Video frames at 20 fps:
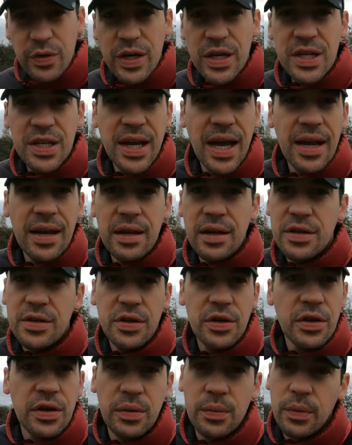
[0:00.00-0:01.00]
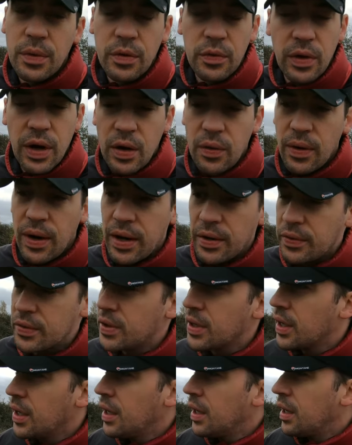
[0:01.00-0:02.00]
freestanding, so you can move it around